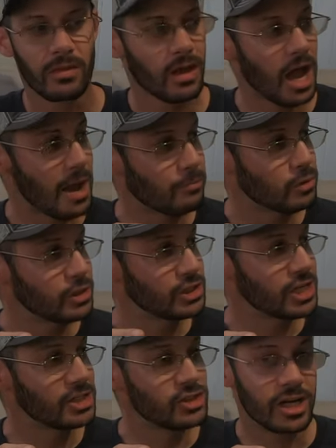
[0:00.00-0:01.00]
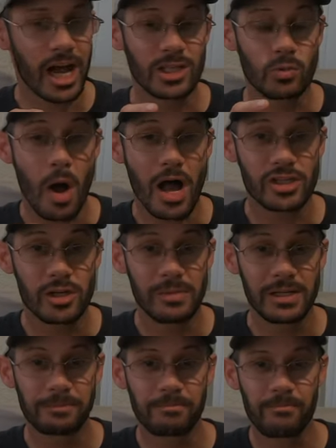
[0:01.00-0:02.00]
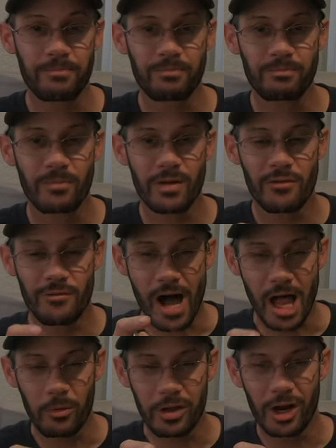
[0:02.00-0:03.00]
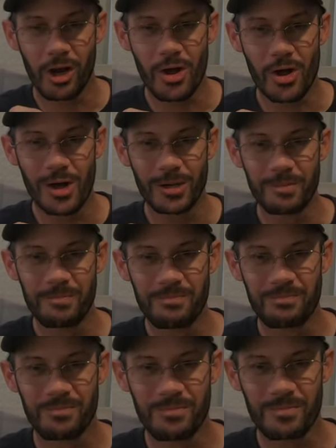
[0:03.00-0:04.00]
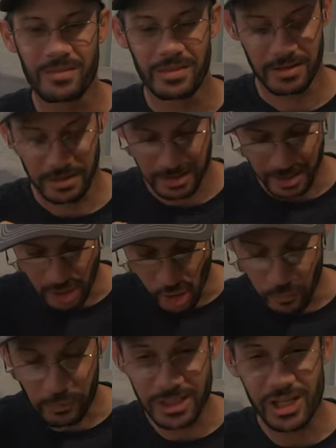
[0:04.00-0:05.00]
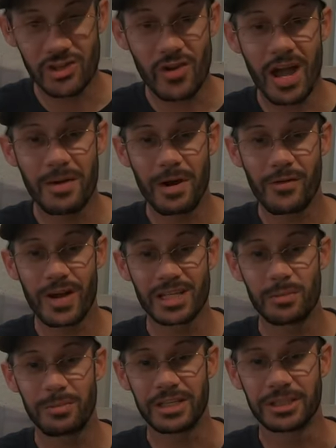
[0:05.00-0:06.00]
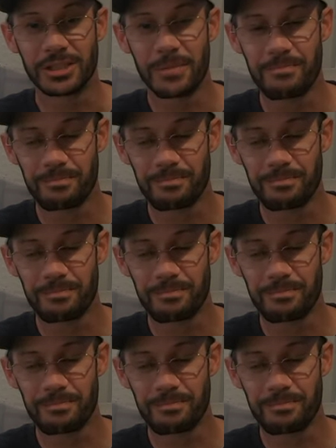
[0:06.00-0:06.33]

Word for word: I appreciate you guys watching me, following along. Hopefully you're trying my recipes.